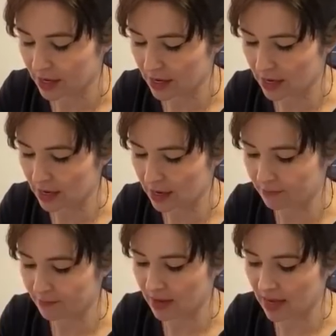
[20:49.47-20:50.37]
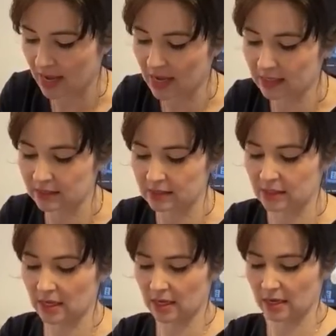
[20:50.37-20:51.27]
um, and
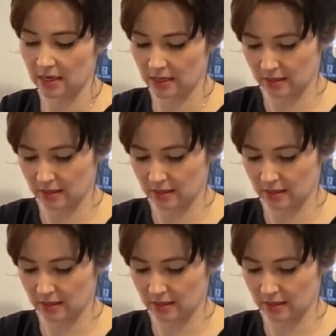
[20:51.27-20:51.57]
uh,